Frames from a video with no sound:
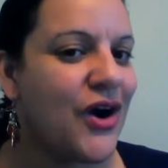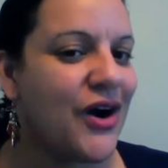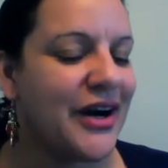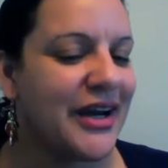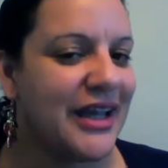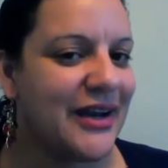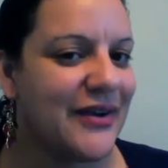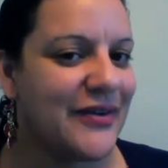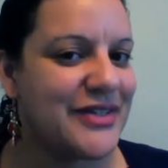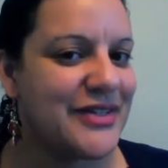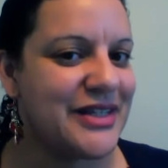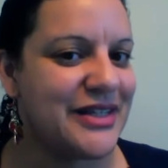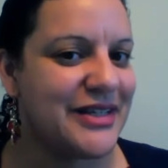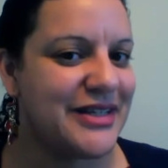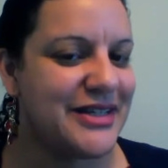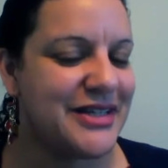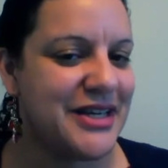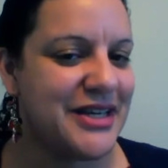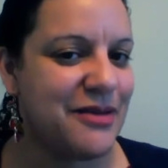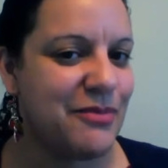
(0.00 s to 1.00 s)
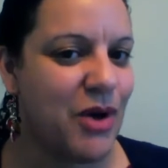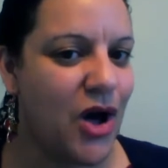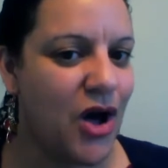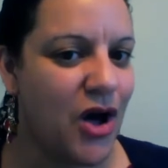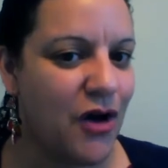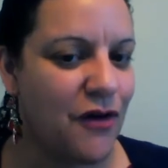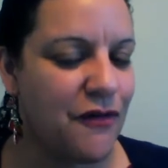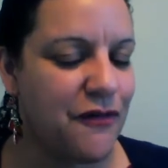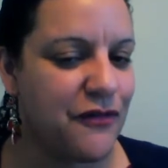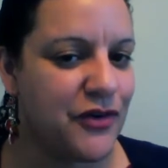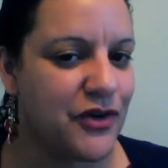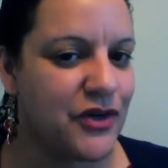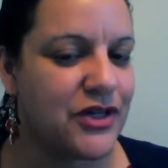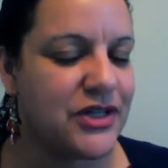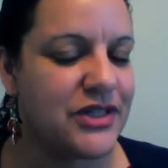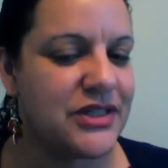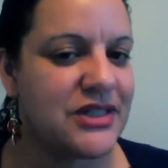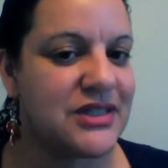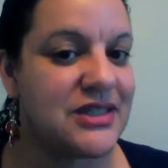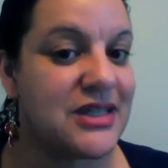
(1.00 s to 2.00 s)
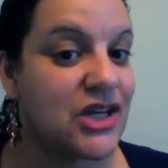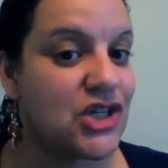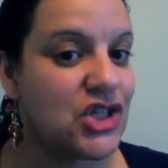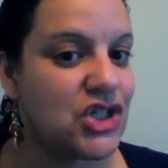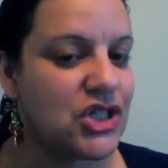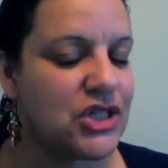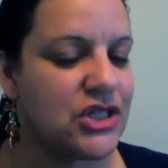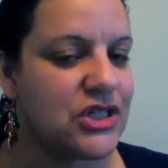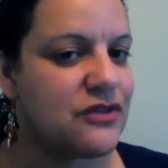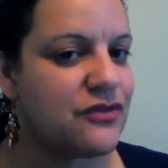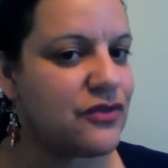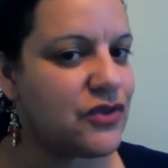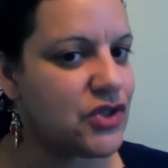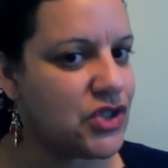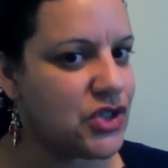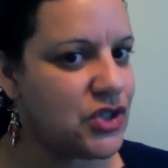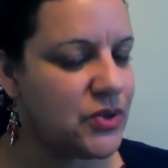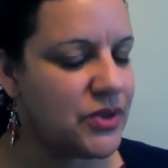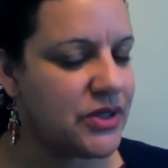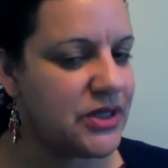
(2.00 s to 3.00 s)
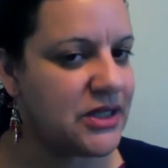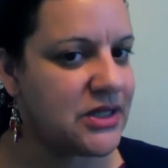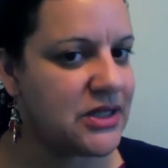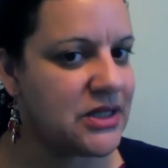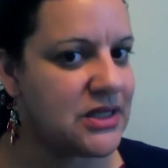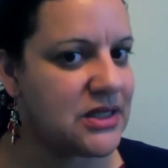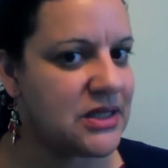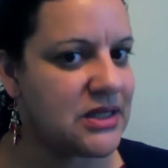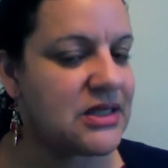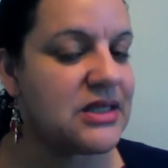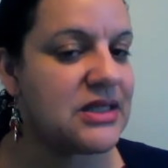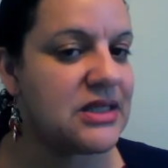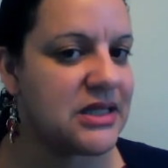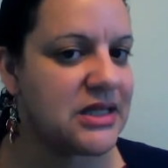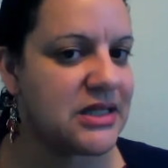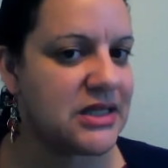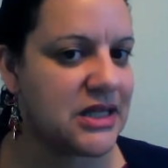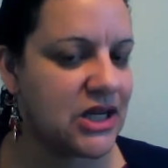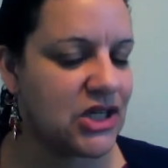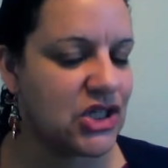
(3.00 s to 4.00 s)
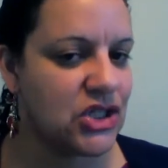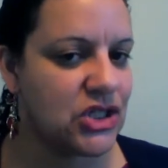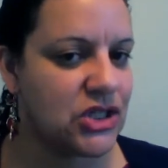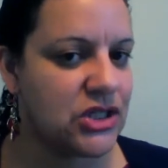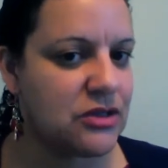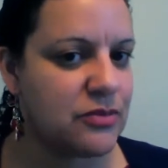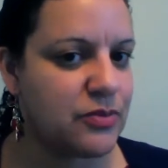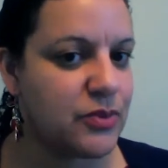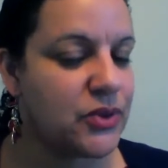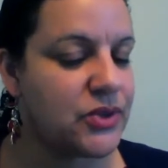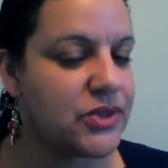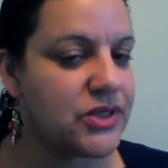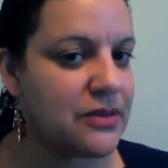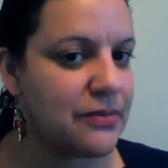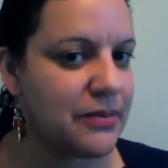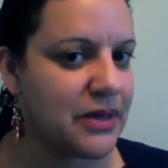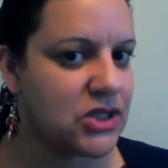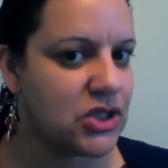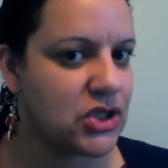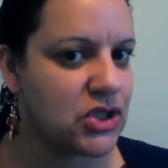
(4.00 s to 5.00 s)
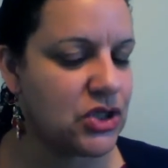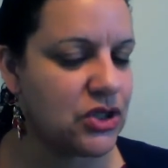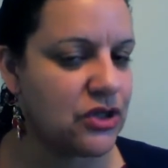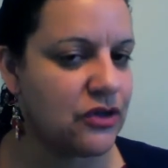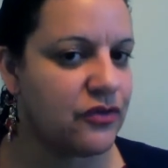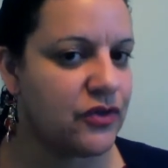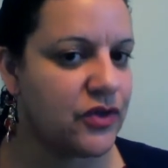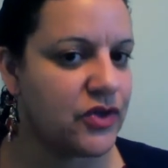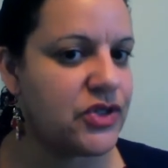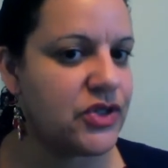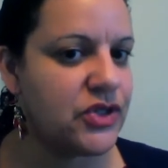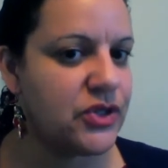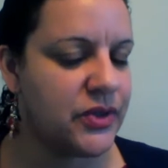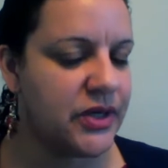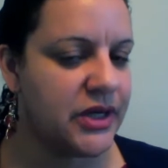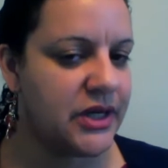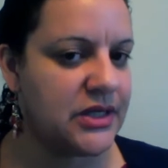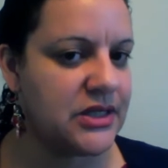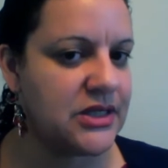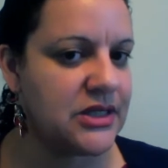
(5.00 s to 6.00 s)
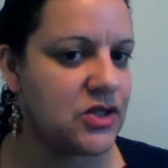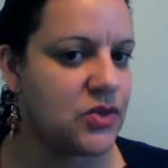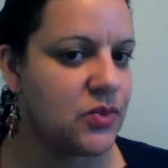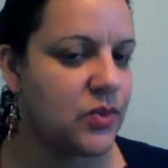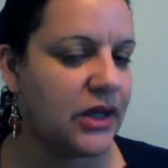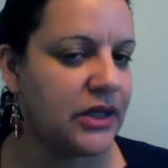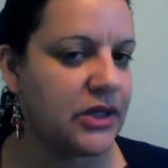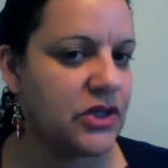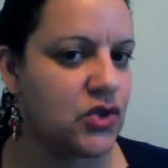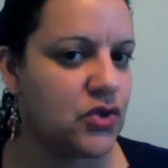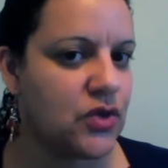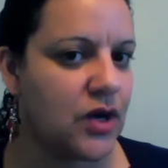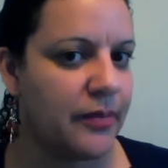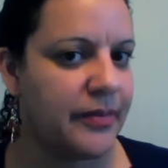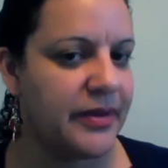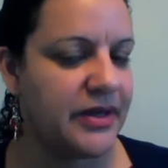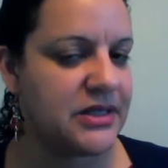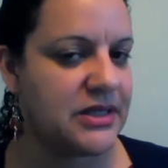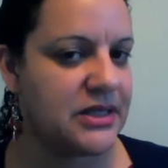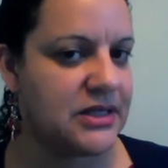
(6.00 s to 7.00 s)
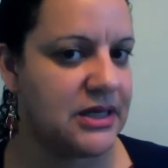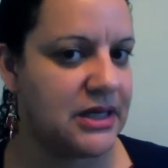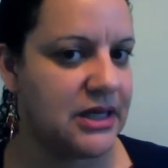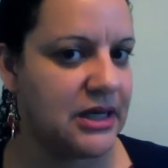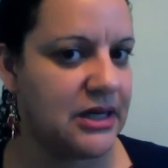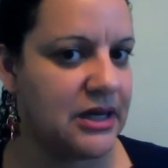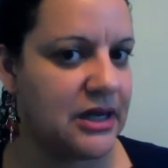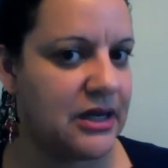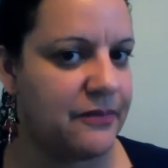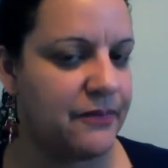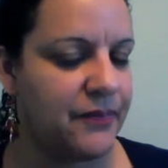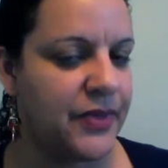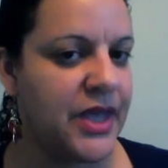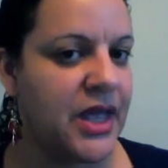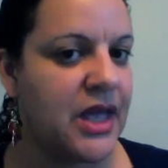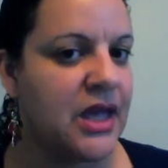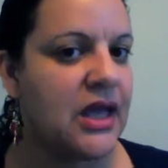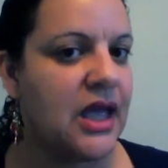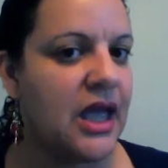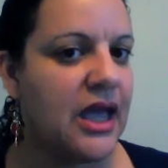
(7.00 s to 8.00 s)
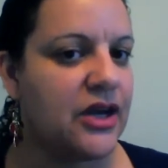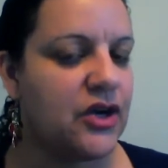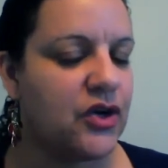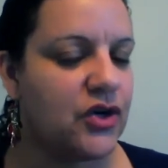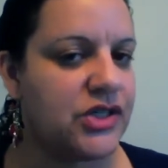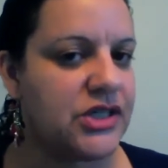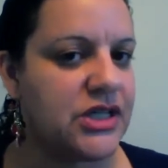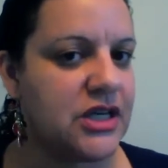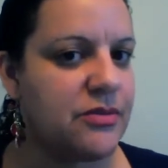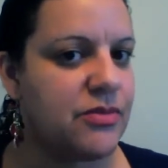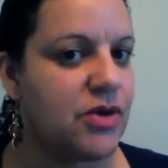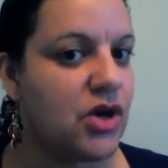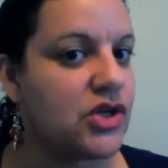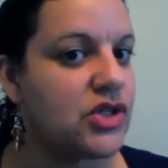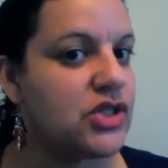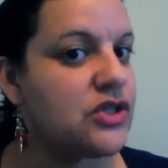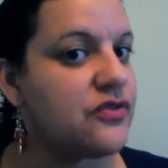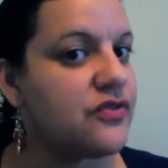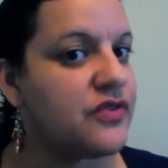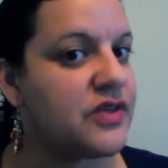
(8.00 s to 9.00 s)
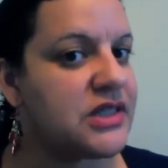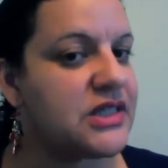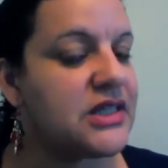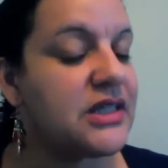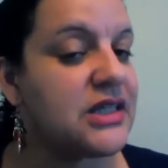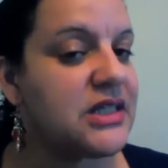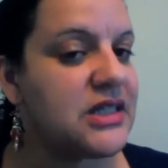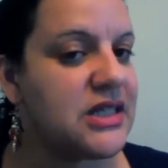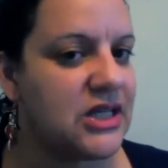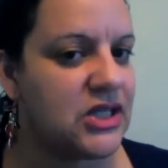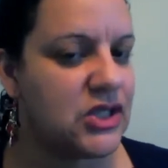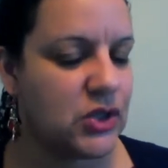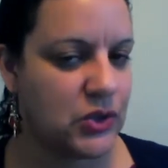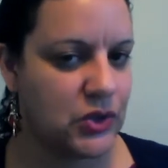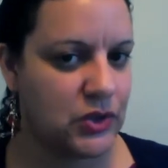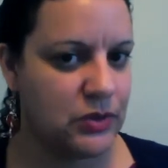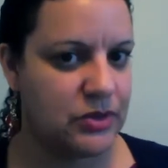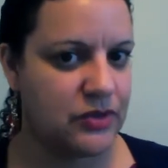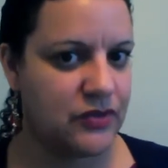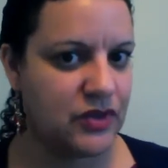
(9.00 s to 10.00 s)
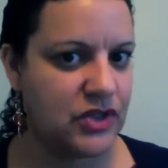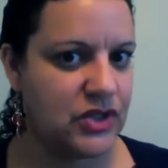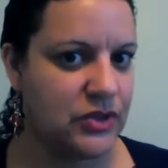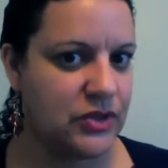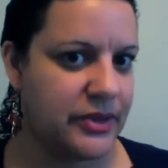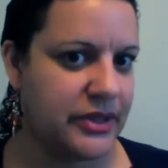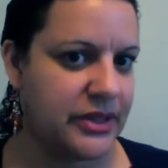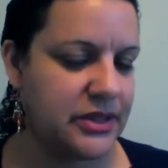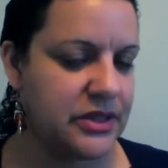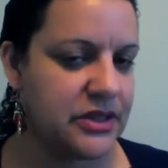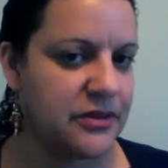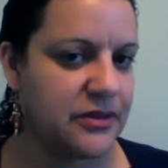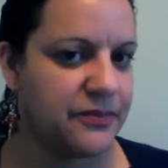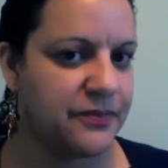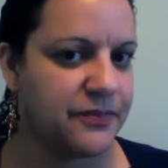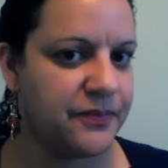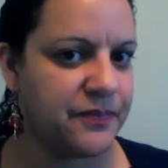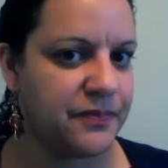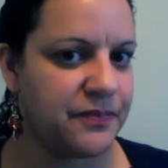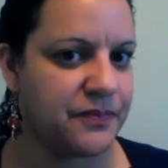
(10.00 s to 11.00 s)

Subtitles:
Our counseling team offers sessions for students, 6 sessions per semester for students, as well as drop-ins as needed, and our team also facilitates groups for students.